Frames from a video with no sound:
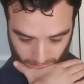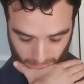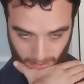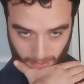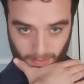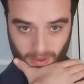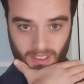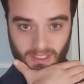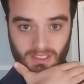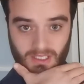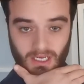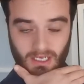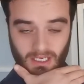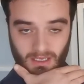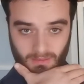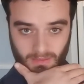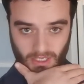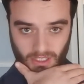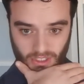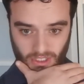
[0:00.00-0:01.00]
I'm not
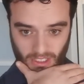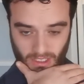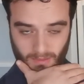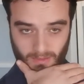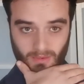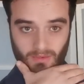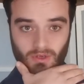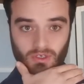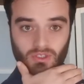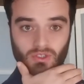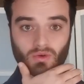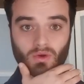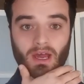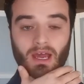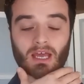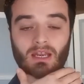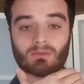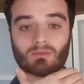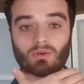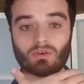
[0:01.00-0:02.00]
tucking my chin. There's no
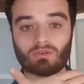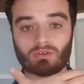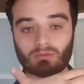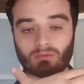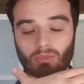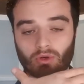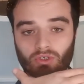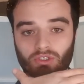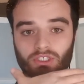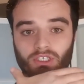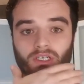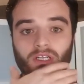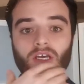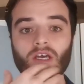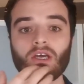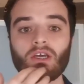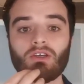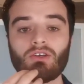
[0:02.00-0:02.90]
head motion.